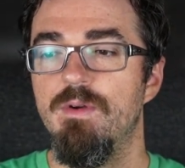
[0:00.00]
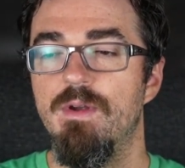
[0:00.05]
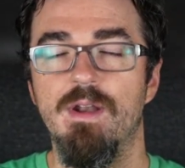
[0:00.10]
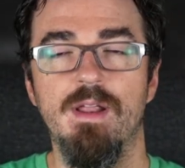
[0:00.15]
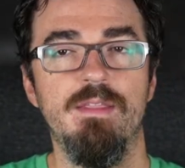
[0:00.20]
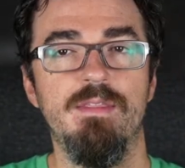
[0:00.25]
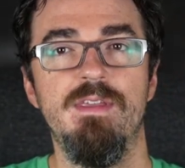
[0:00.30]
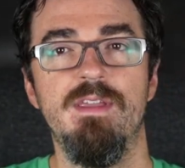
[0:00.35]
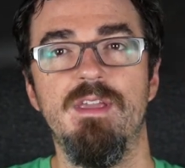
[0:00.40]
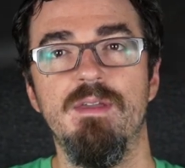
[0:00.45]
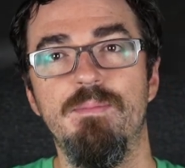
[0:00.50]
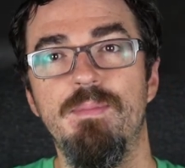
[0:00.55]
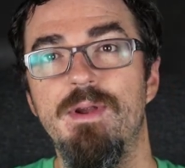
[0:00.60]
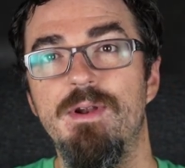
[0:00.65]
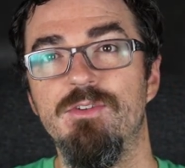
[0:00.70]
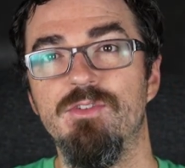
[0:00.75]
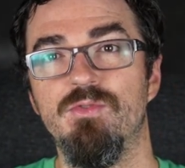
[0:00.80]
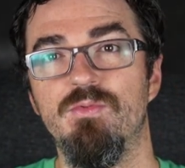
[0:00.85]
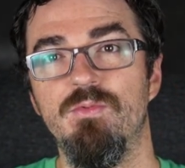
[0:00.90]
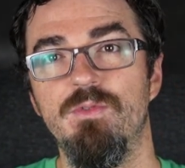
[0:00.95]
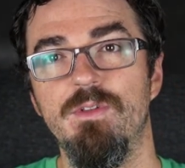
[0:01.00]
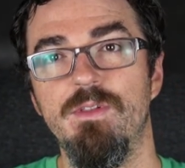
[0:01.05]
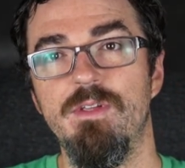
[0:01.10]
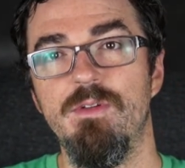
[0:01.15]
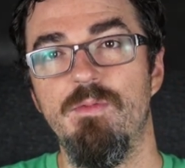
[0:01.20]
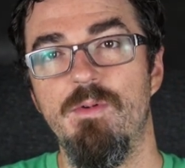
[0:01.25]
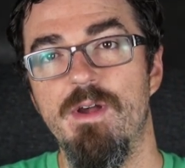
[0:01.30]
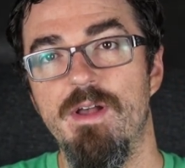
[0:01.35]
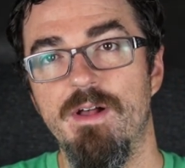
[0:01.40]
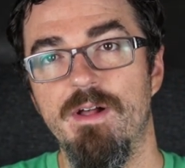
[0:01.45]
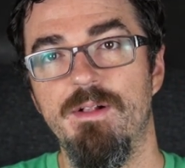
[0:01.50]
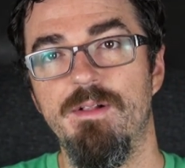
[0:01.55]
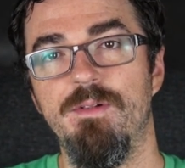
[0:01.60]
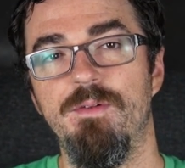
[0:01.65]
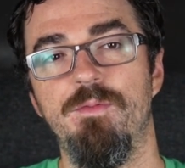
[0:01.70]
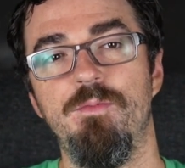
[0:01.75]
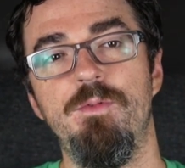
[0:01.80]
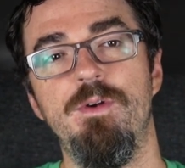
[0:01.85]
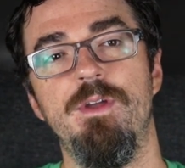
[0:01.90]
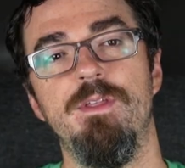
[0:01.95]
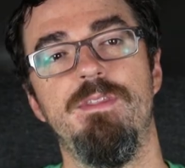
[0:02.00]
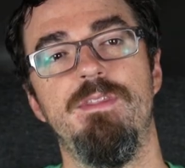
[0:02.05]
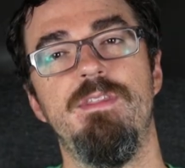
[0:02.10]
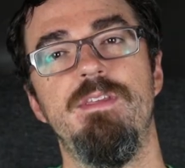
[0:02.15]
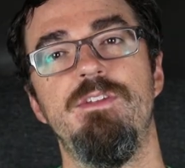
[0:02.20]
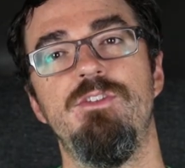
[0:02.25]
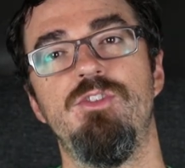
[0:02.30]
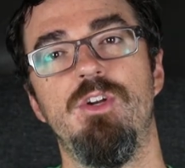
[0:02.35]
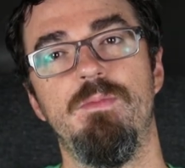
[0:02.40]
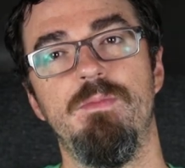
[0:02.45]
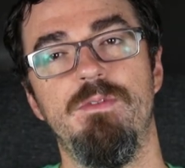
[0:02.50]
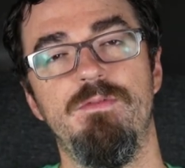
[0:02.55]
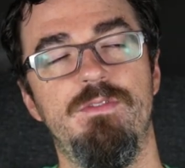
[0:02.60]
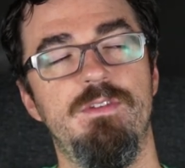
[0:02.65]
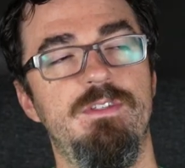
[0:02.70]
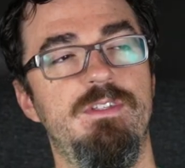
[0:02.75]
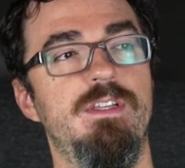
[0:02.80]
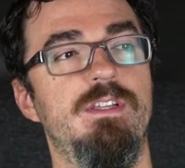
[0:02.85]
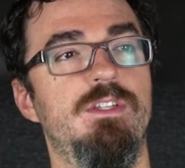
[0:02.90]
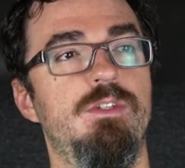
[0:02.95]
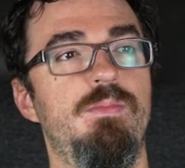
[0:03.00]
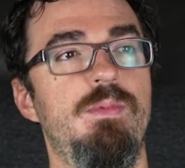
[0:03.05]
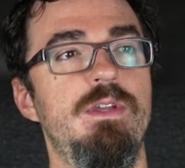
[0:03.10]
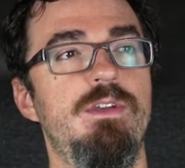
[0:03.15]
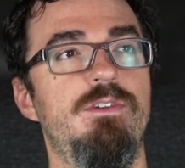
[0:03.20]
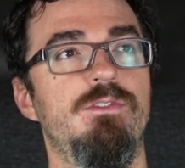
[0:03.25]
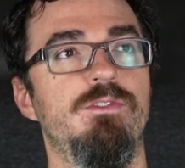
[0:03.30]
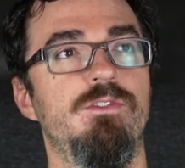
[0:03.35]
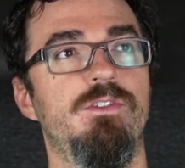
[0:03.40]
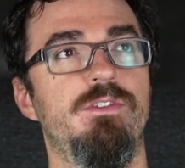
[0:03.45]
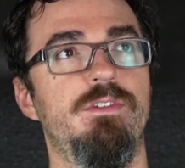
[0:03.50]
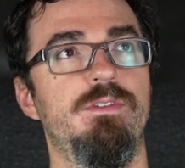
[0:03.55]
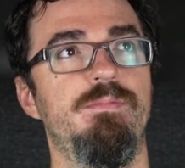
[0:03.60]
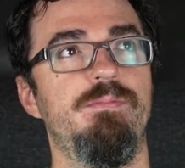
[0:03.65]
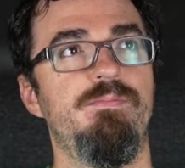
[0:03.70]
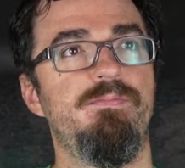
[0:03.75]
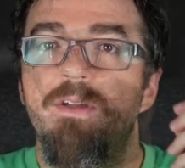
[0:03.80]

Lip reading: and I think it pairs really well with the German Physik speakers.